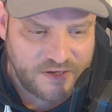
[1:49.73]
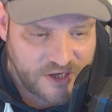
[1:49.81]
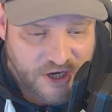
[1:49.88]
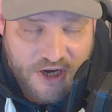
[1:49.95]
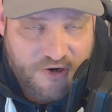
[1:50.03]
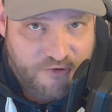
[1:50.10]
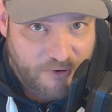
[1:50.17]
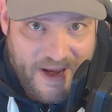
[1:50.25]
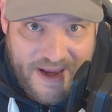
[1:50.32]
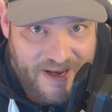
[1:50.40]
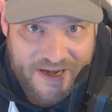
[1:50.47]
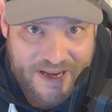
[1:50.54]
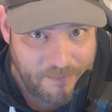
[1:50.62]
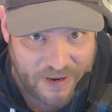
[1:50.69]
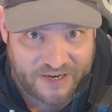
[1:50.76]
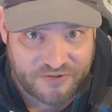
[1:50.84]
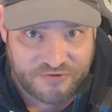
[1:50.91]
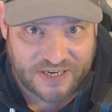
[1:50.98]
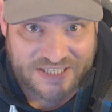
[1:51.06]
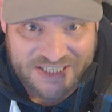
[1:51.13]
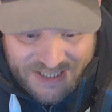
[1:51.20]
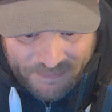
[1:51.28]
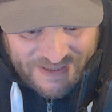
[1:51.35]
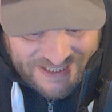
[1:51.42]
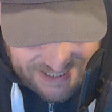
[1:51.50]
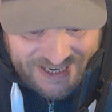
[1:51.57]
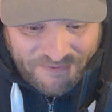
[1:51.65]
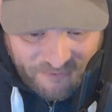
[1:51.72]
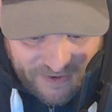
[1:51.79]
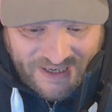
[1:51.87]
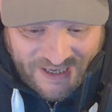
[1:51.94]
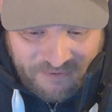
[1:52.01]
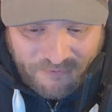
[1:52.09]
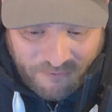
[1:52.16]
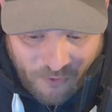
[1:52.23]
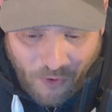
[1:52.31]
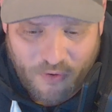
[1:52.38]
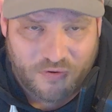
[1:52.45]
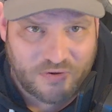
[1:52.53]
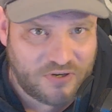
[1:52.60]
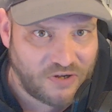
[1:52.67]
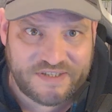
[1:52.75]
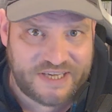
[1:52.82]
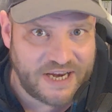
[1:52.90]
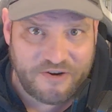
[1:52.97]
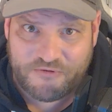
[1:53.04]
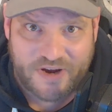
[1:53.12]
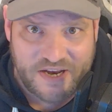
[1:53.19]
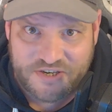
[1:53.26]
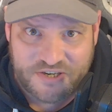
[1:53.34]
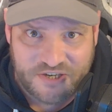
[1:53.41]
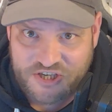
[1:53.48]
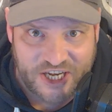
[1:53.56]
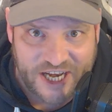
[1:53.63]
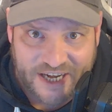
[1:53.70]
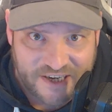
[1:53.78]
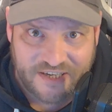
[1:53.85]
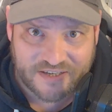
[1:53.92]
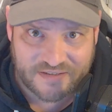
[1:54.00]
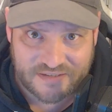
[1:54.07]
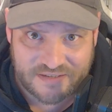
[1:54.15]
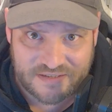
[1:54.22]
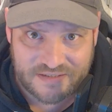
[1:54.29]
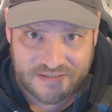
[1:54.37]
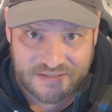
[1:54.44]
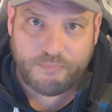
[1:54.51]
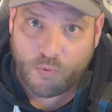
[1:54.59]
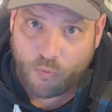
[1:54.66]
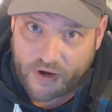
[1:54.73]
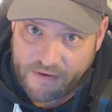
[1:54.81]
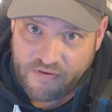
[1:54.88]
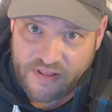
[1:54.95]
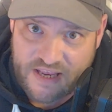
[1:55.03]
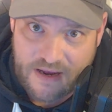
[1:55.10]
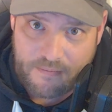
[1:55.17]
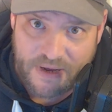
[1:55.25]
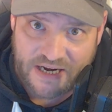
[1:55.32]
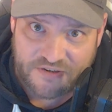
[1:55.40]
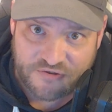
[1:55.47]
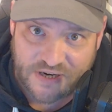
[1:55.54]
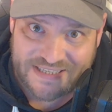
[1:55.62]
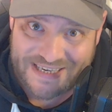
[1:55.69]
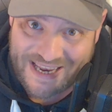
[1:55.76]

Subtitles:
You can create an email address specifically for content creation shenanigans, but whatever the email address